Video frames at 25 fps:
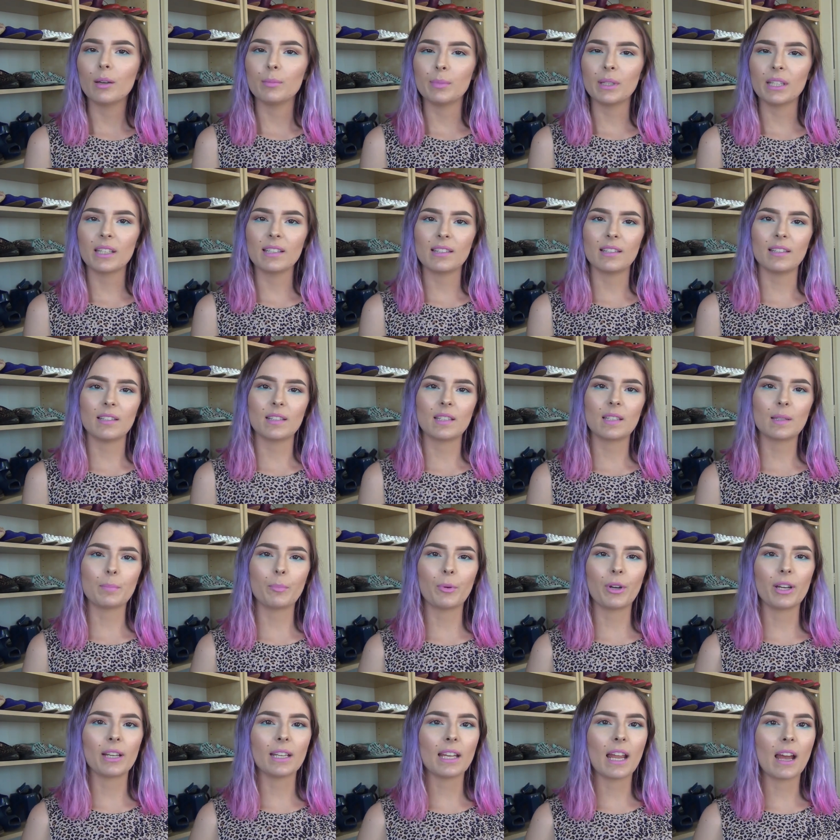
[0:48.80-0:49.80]
because it's
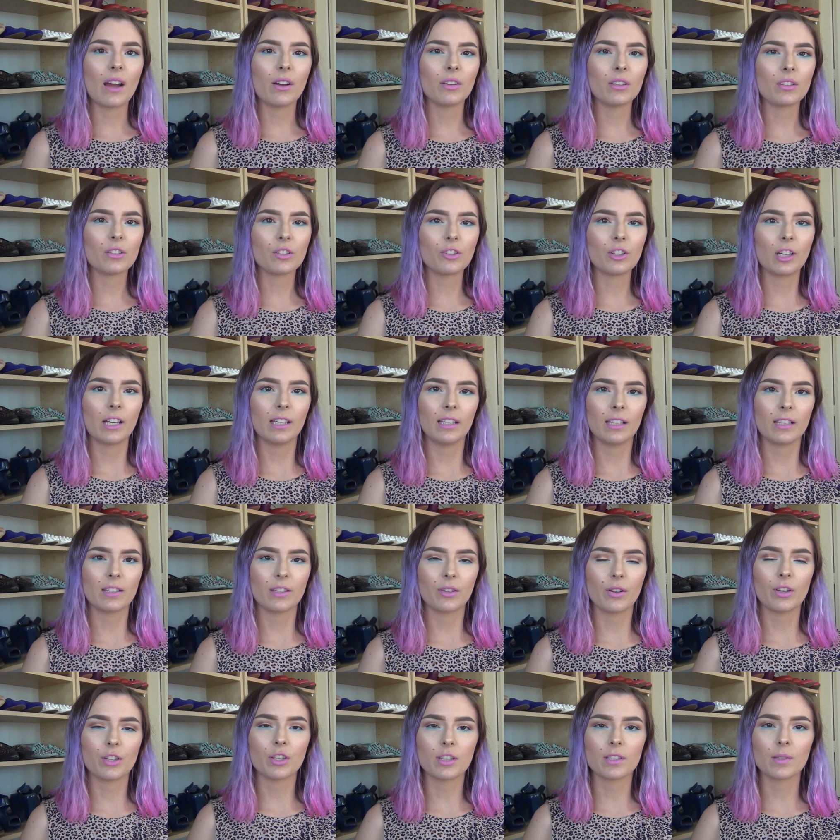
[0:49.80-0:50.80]
spring now in Australia,
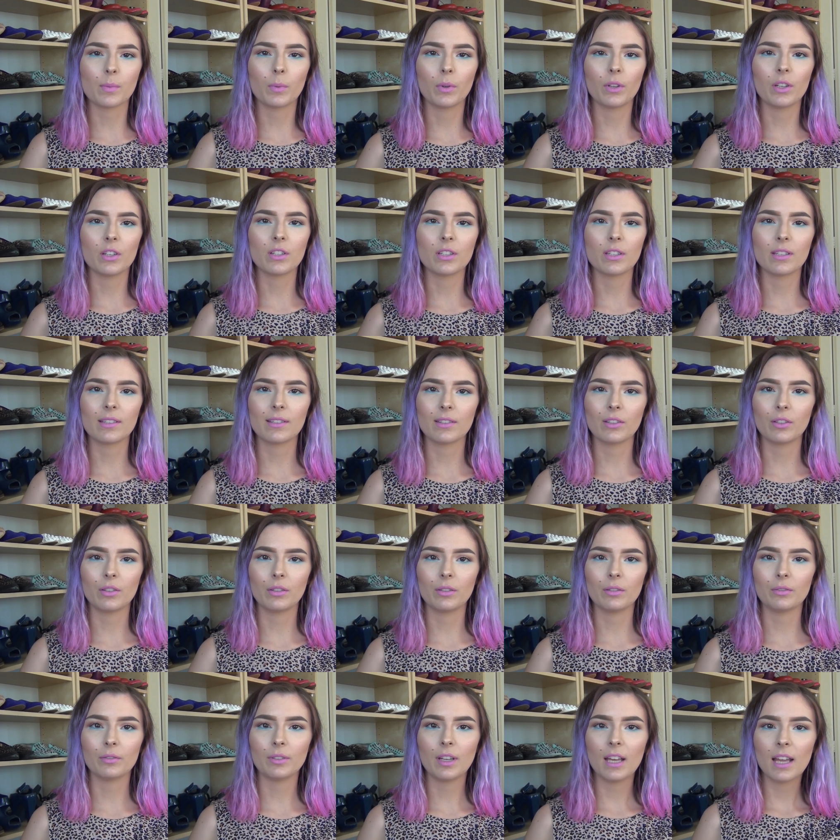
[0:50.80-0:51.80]
so I just wanted to sort
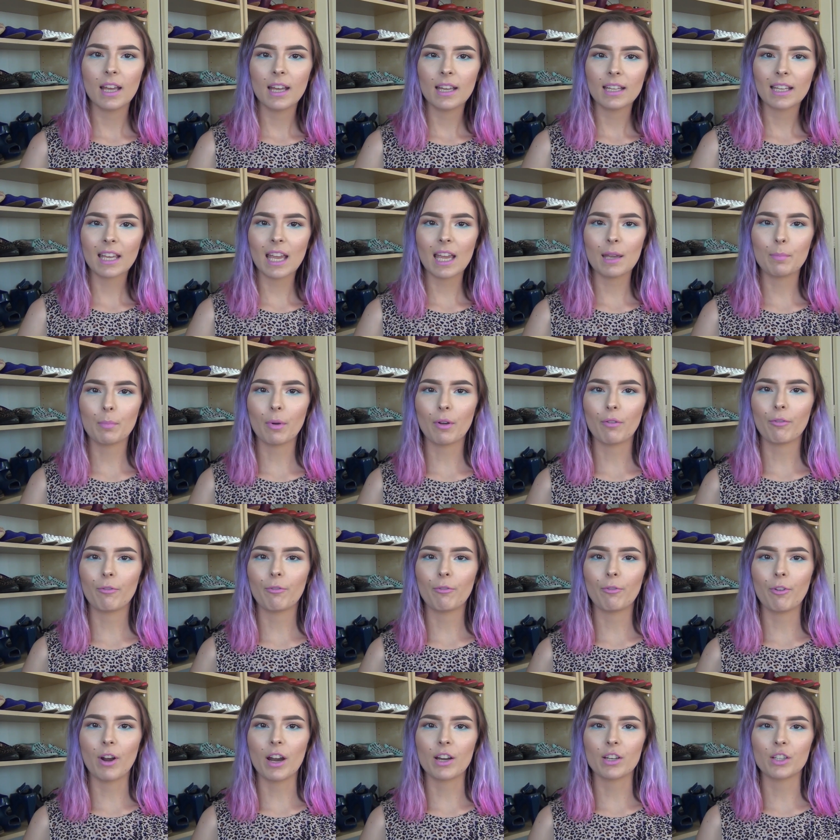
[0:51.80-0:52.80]
of keep it
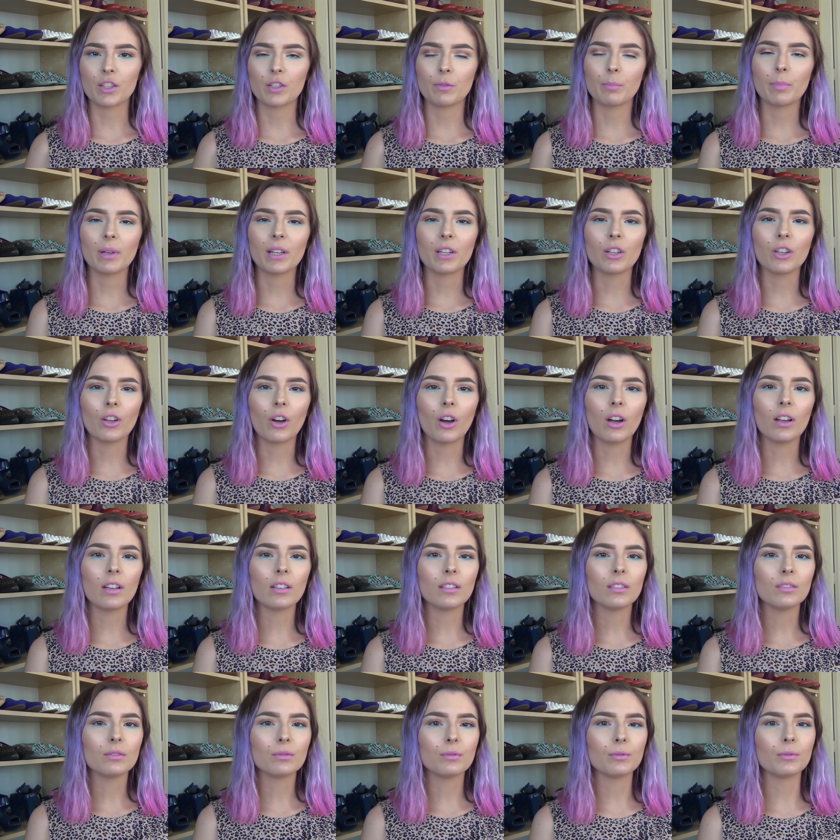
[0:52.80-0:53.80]
fresh but
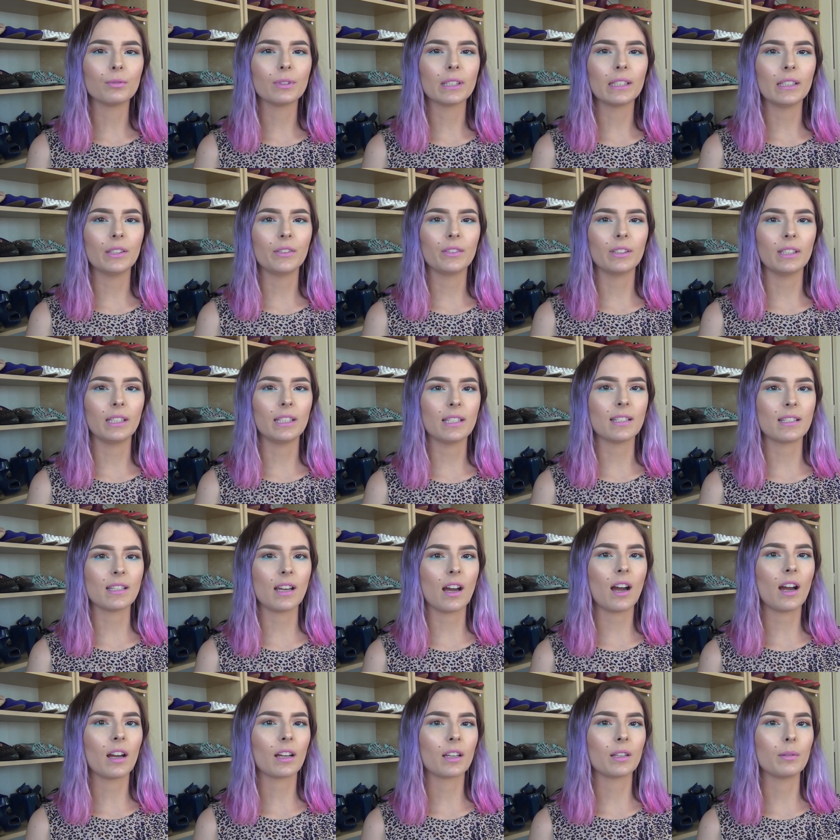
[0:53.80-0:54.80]
not really, really
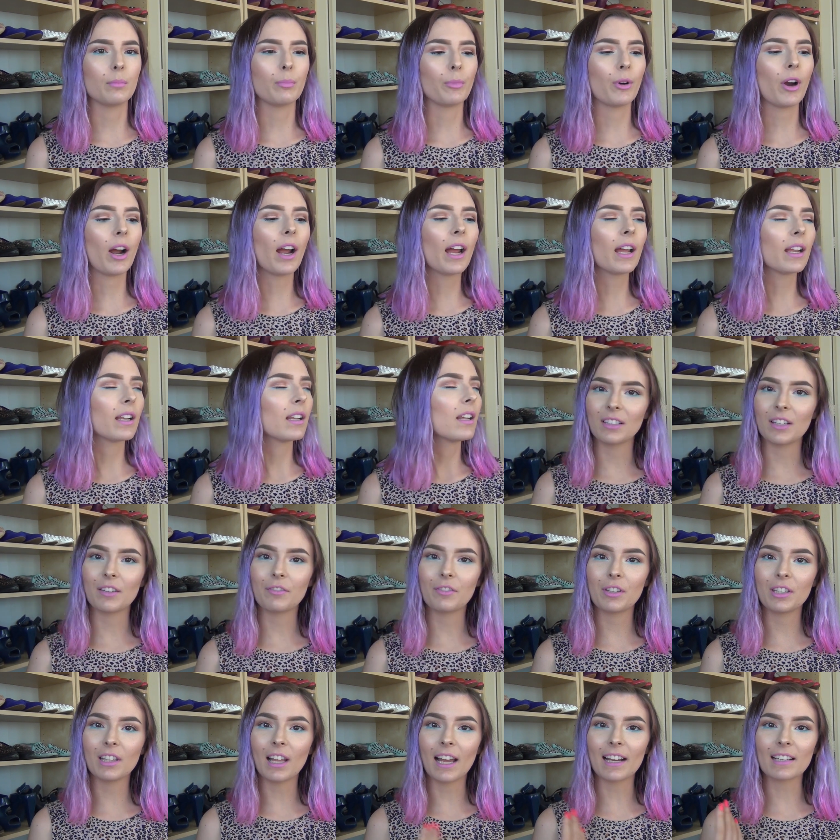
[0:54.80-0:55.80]
dark and bright.
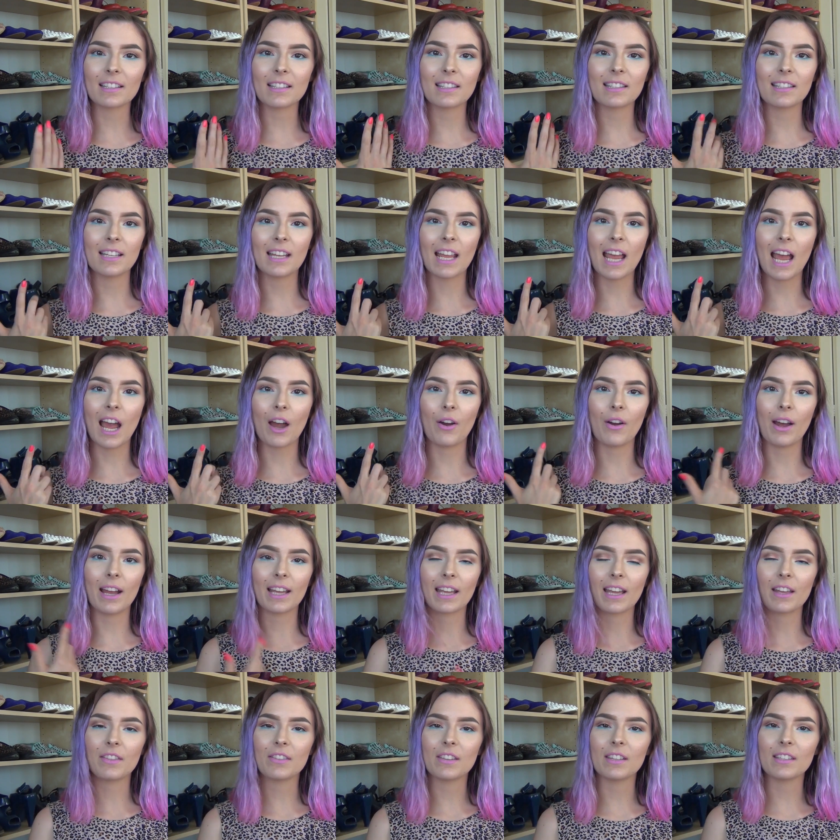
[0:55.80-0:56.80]
If you'd like to see how I
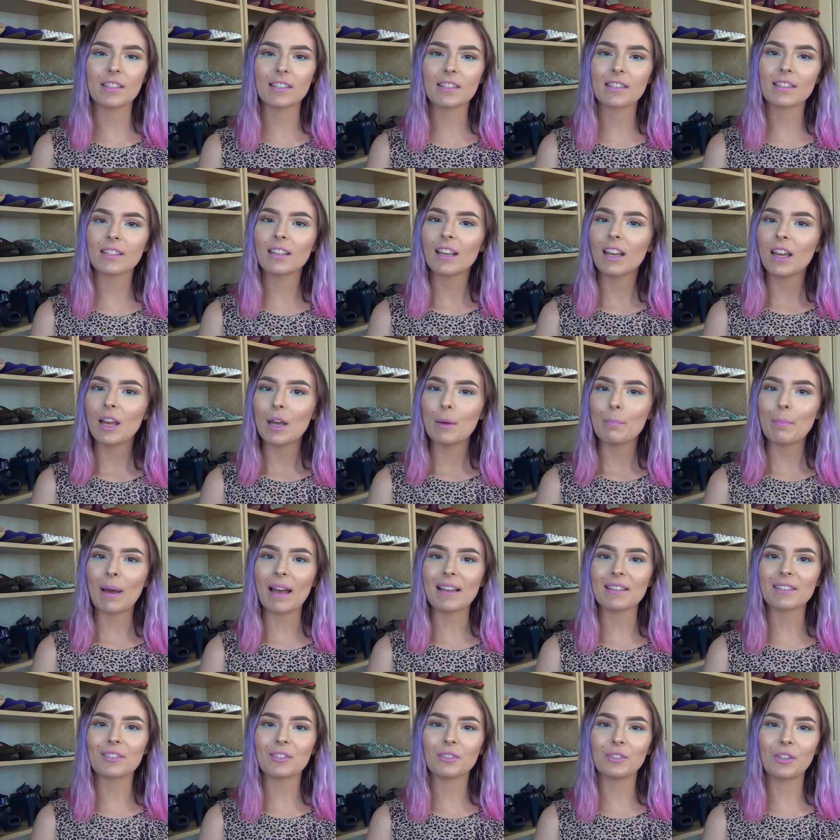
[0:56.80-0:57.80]
get this
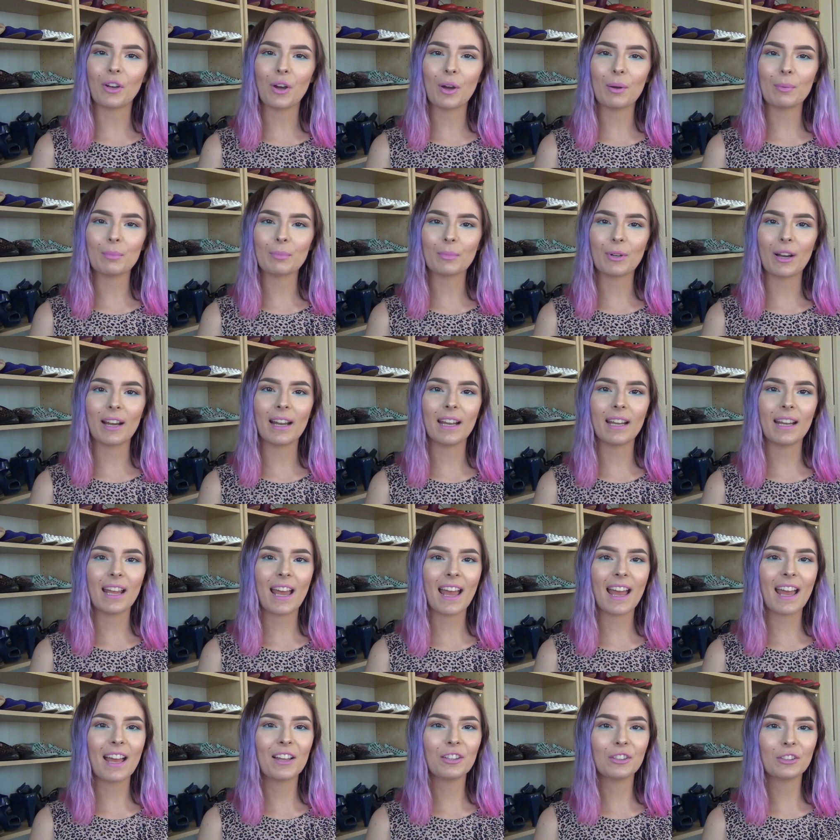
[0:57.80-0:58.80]
pastel ombre
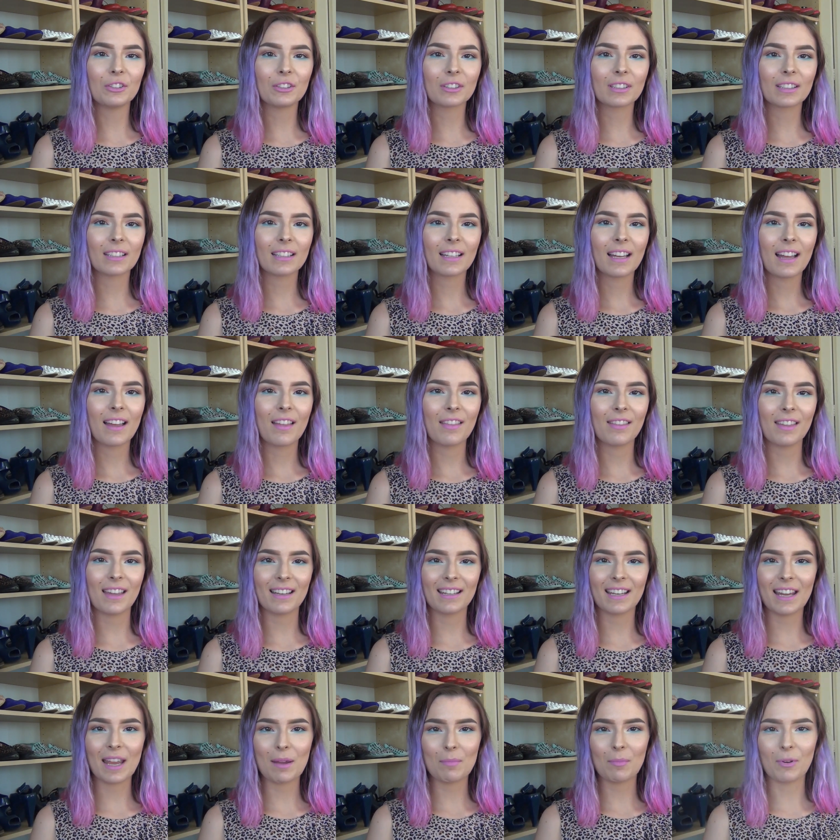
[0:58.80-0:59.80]
hair look,
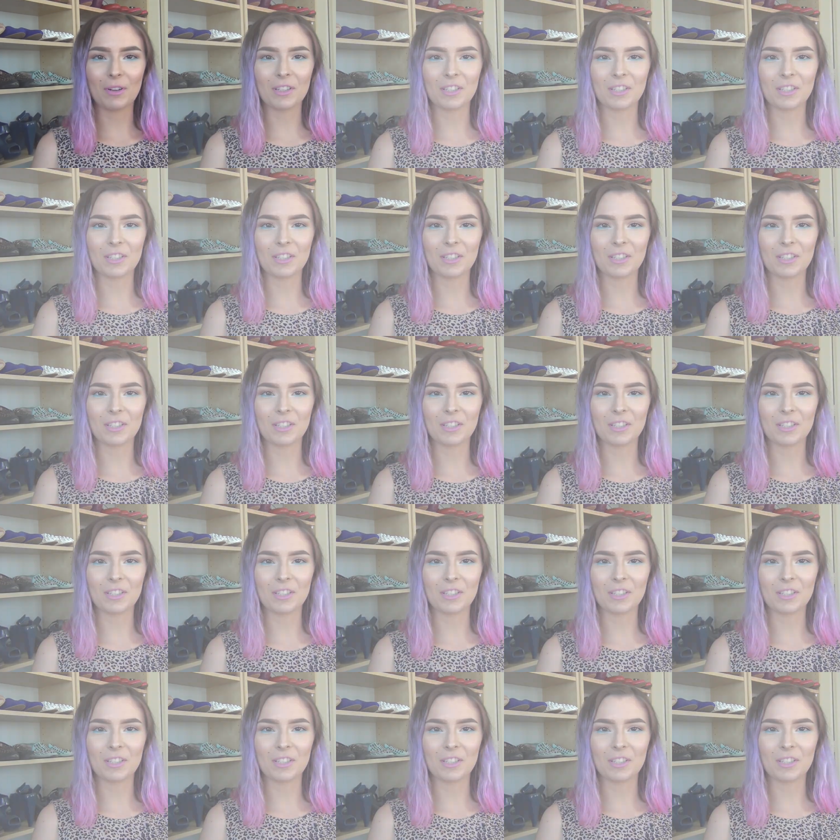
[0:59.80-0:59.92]
then keep